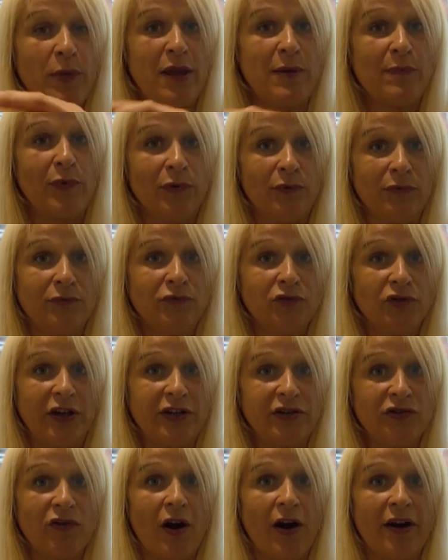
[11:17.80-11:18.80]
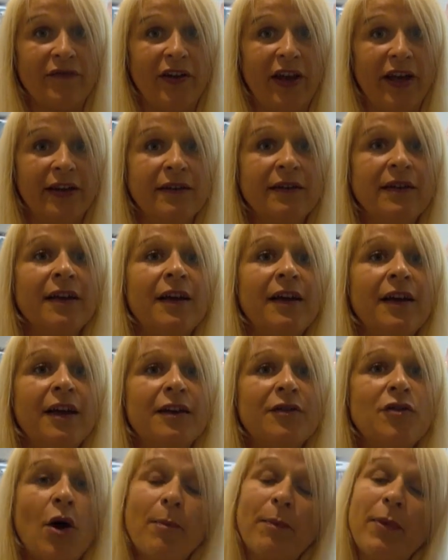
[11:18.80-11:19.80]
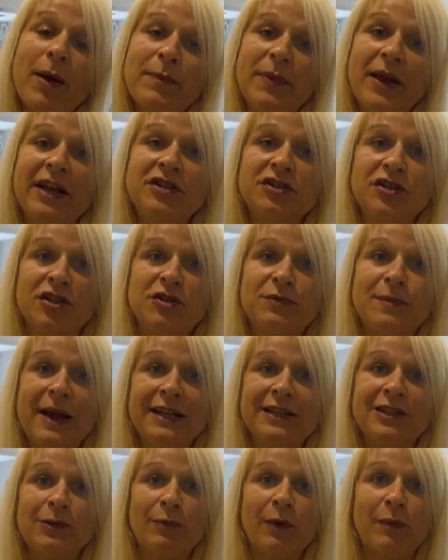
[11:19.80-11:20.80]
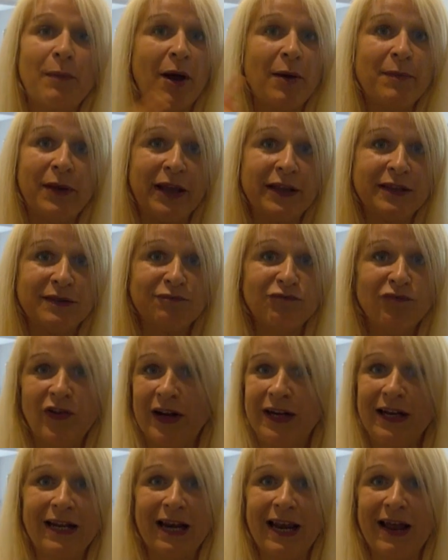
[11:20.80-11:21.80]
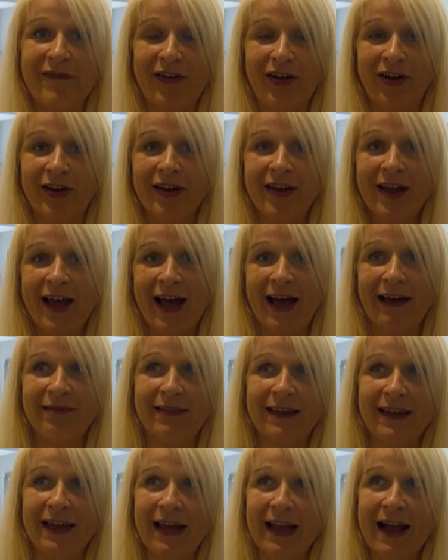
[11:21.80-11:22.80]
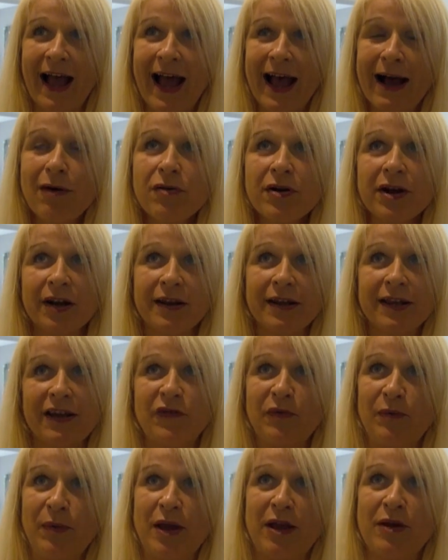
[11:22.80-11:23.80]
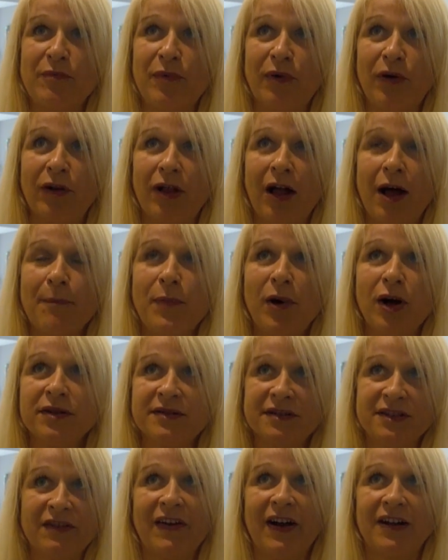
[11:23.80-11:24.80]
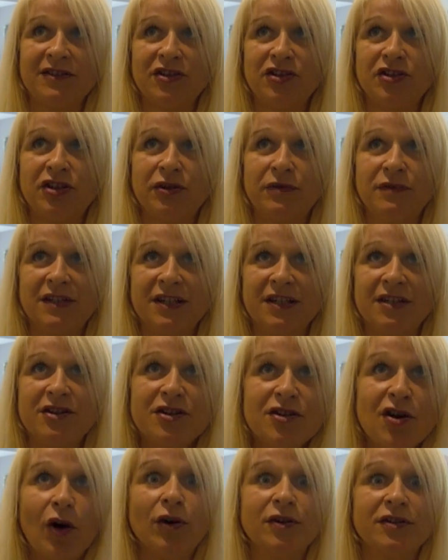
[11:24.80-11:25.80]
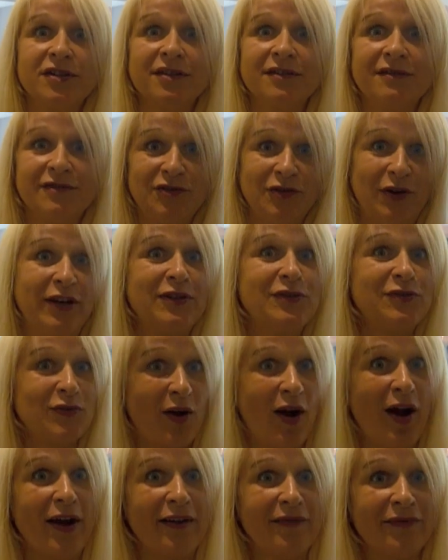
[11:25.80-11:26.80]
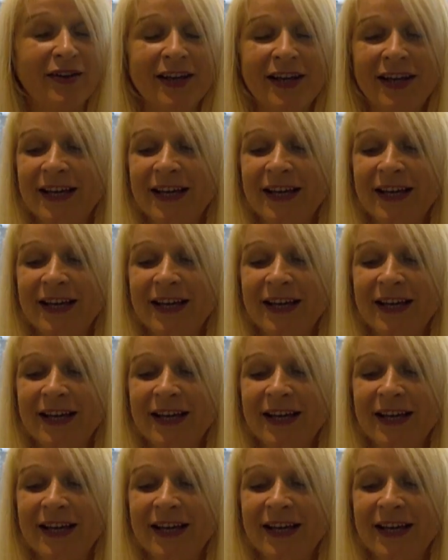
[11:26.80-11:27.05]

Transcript: people drink driving, not by being judgmental, but by being really clever and thinking, how can I give people a positive attitude to not drink drive?